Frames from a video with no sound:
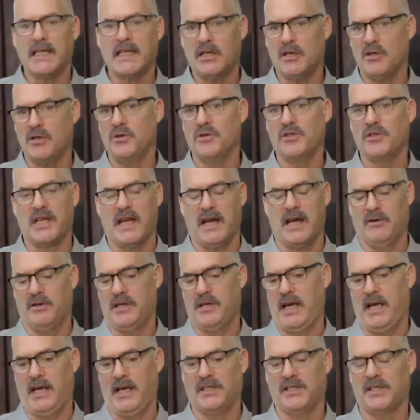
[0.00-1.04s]
used
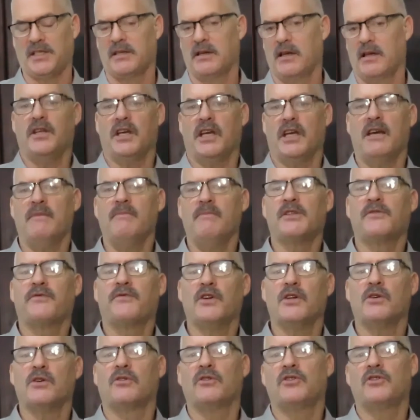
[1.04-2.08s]
nowadays. The
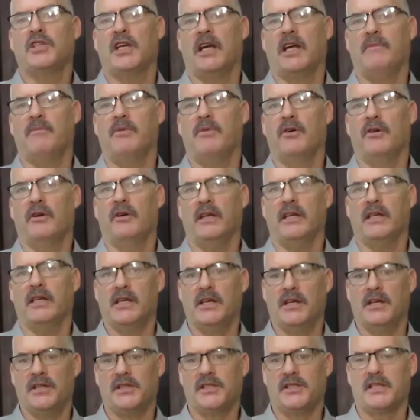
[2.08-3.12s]
hemispherical chamber
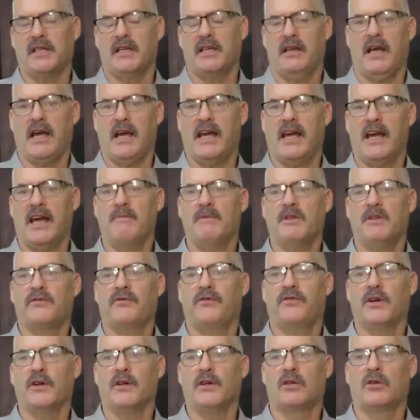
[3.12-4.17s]
is a
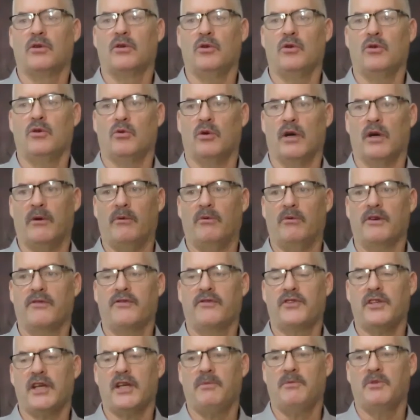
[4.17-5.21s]
hemispherical or a
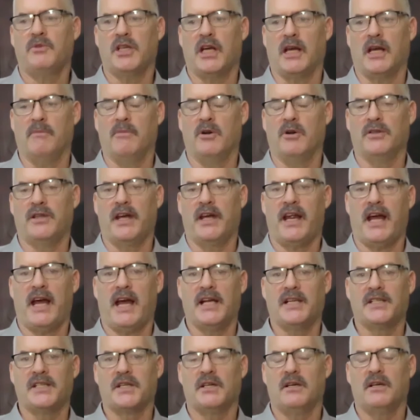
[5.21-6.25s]
roof-shaped chamber that
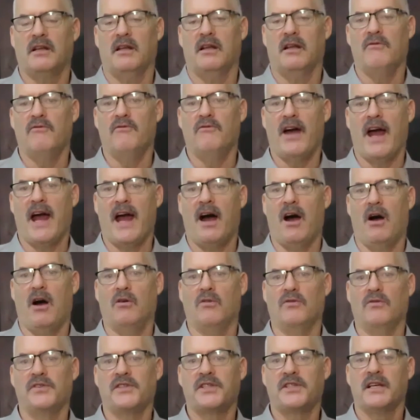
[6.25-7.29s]
has
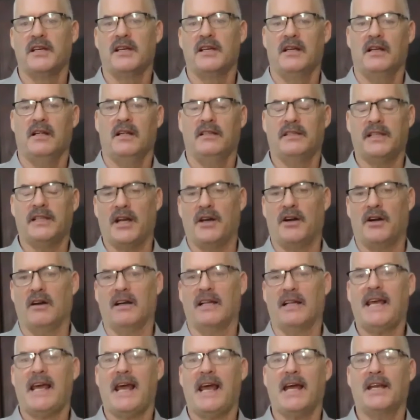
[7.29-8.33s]
valves that are
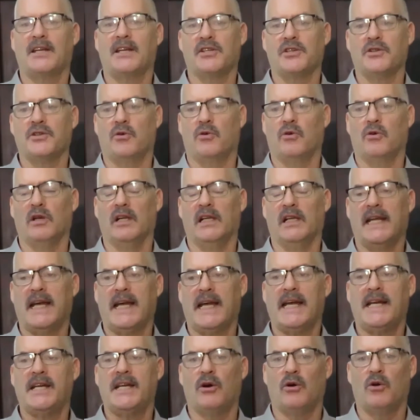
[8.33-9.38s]
canted or
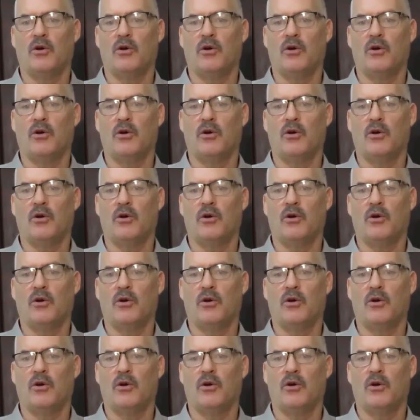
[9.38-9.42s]
laid